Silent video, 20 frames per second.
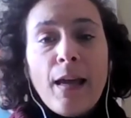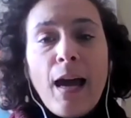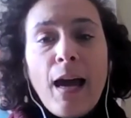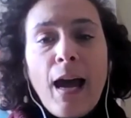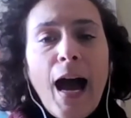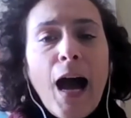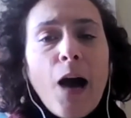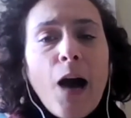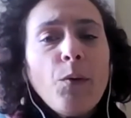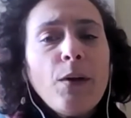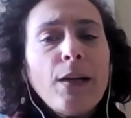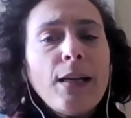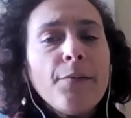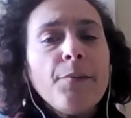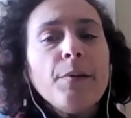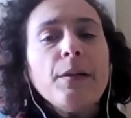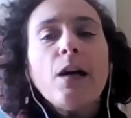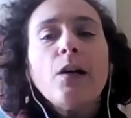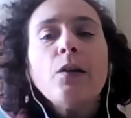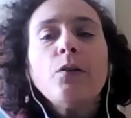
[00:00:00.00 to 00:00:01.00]
How will
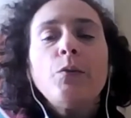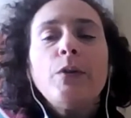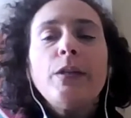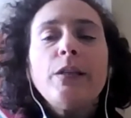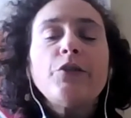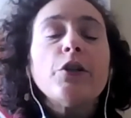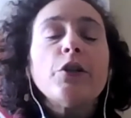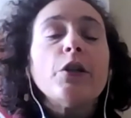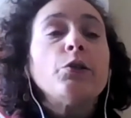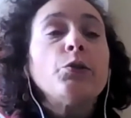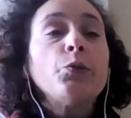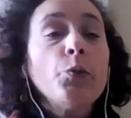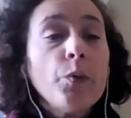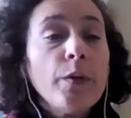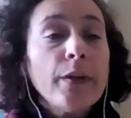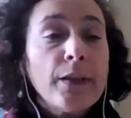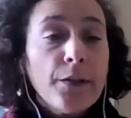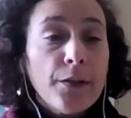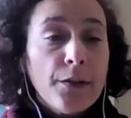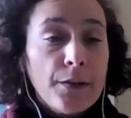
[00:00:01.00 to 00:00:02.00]
Lebanon reach a true
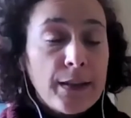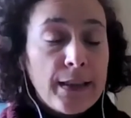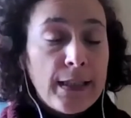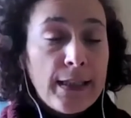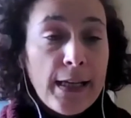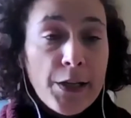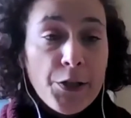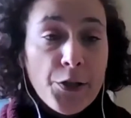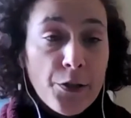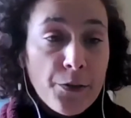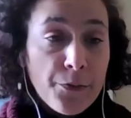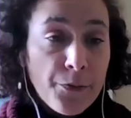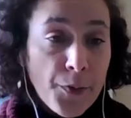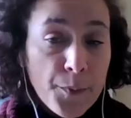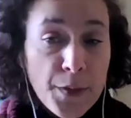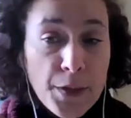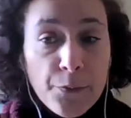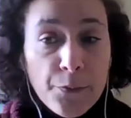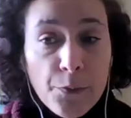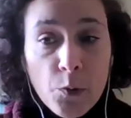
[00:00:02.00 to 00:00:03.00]
reconciliation from
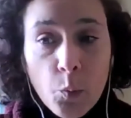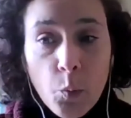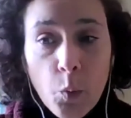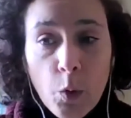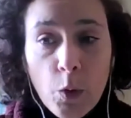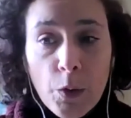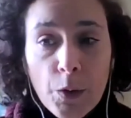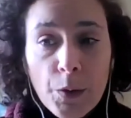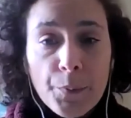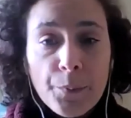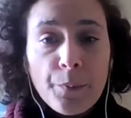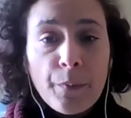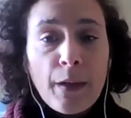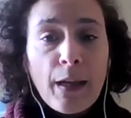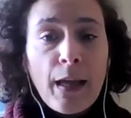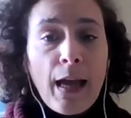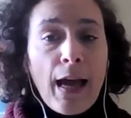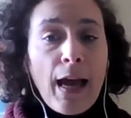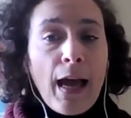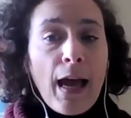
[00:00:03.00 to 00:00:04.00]
civil war
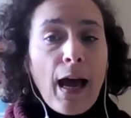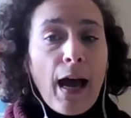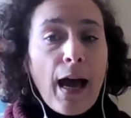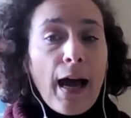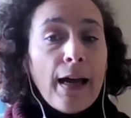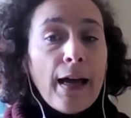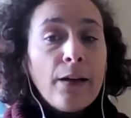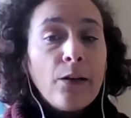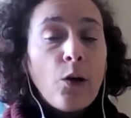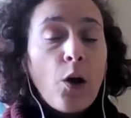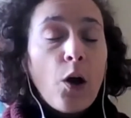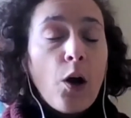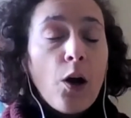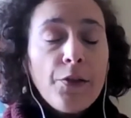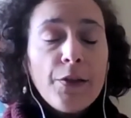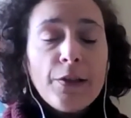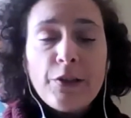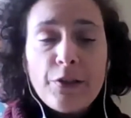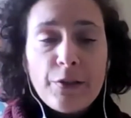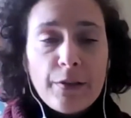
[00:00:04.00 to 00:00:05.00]
and
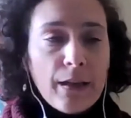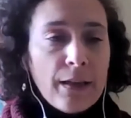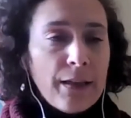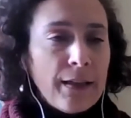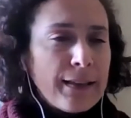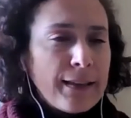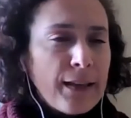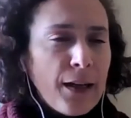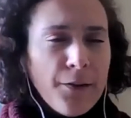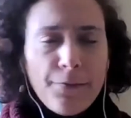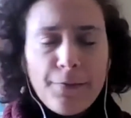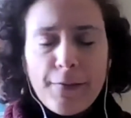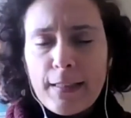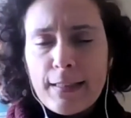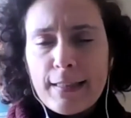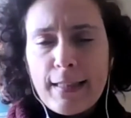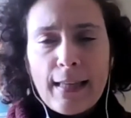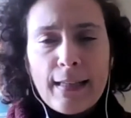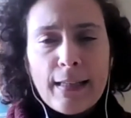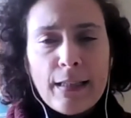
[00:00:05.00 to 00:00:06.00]
all the
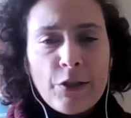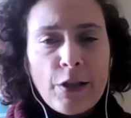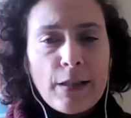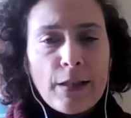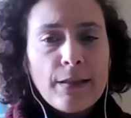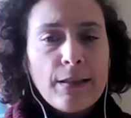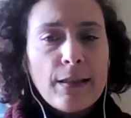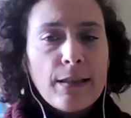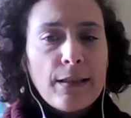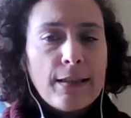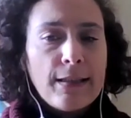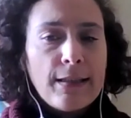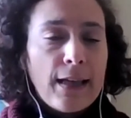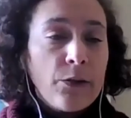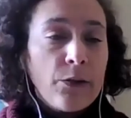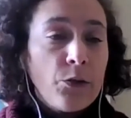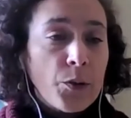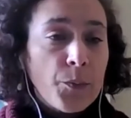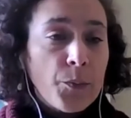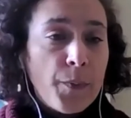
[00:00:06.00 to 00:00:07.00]
conflicts and injustices
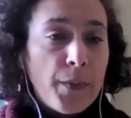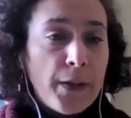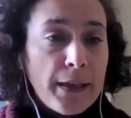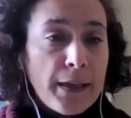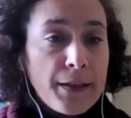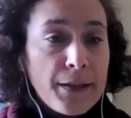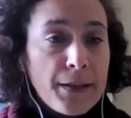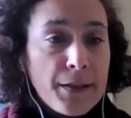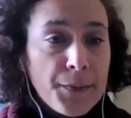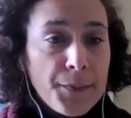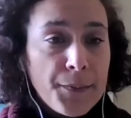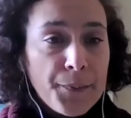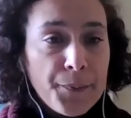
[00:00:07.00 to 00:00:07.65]
that took place?